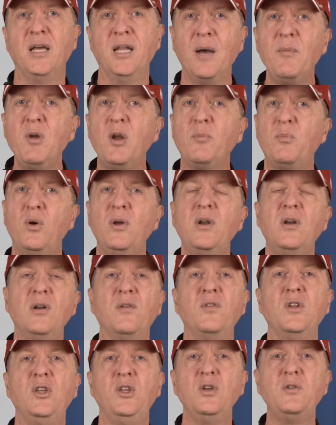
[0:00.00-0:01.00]
And I'm going to put it
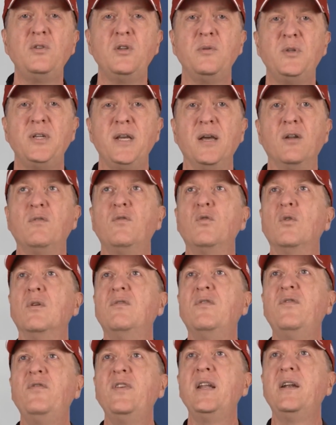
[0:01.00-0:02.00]
on the YouTube channel for
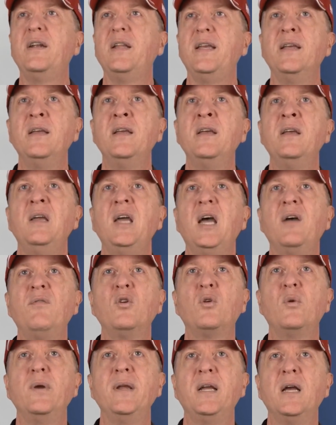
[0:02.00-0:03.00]
infinity,
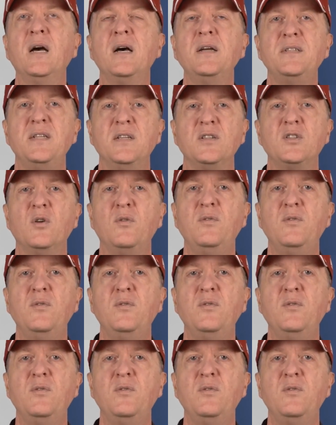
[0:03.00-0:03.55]
evergreen content.